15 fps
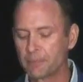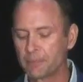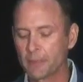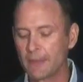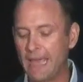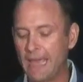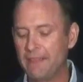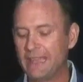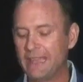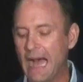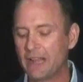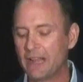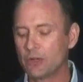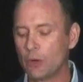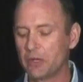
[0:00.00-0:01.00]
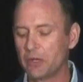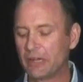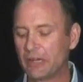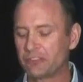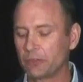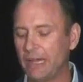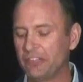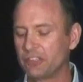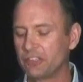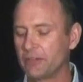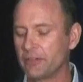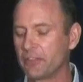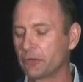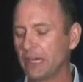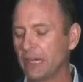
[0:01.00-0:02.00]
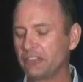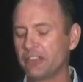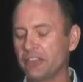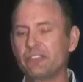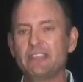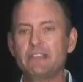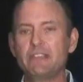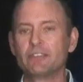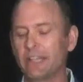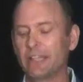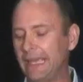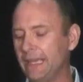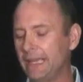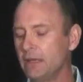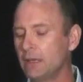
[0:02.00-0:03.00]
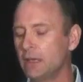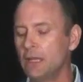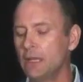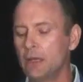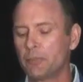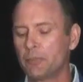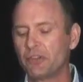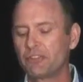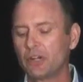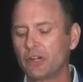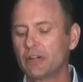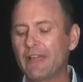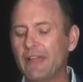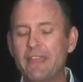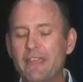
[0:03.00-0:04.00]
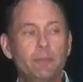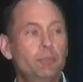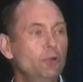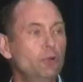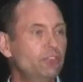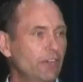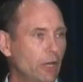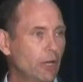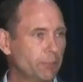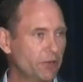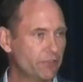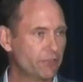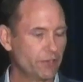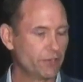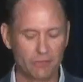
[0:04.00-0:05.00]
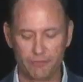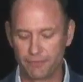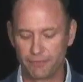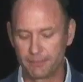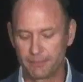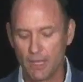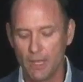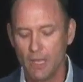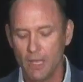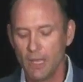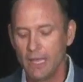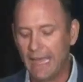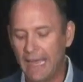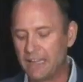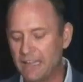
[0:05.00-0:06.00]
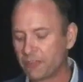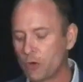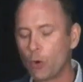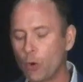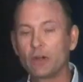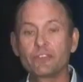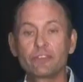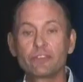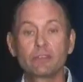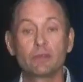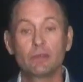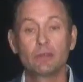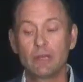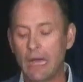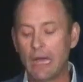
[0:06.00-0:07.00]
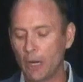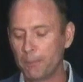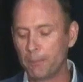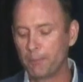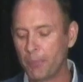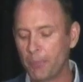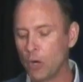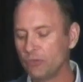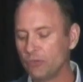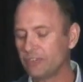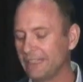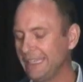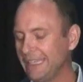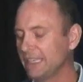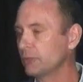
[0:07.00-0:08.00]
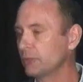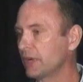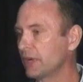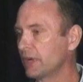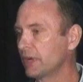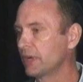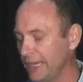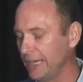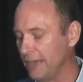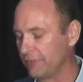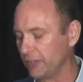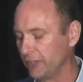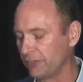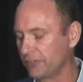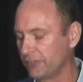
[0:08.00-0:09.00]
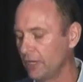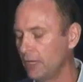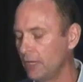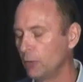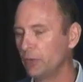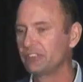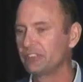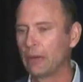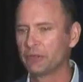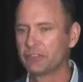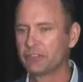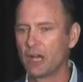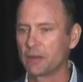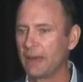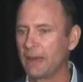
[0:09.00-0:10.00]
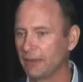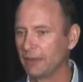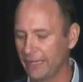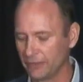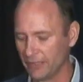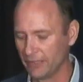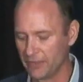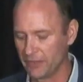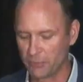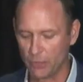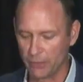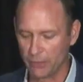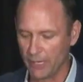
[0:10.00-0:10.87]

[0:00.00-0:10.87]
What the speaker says: and the ongoing restoration of the Gretchen C. Valade Preserve and the Pouchel Preserve. And of course, our post-Ian recovery efforts, which I will talk about later in the program.